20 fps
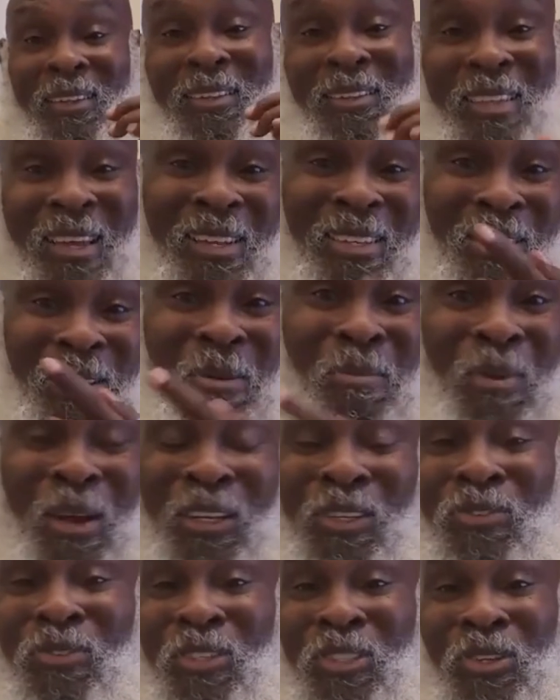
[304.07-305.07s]
Thanks so
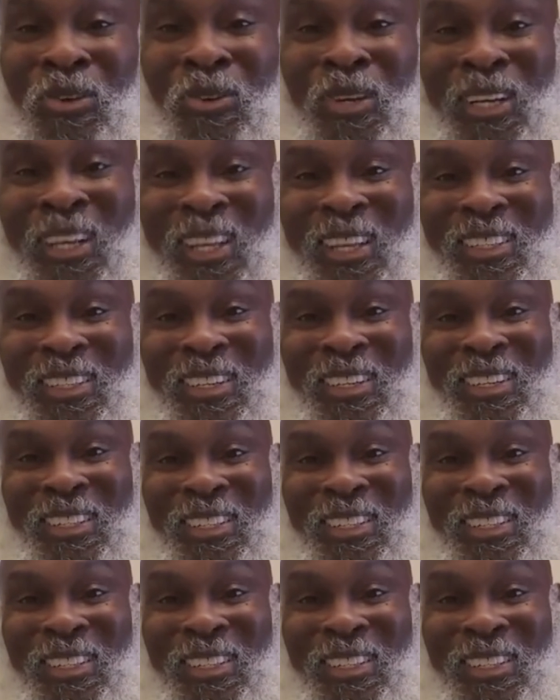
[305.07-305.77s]
much for tuning in to the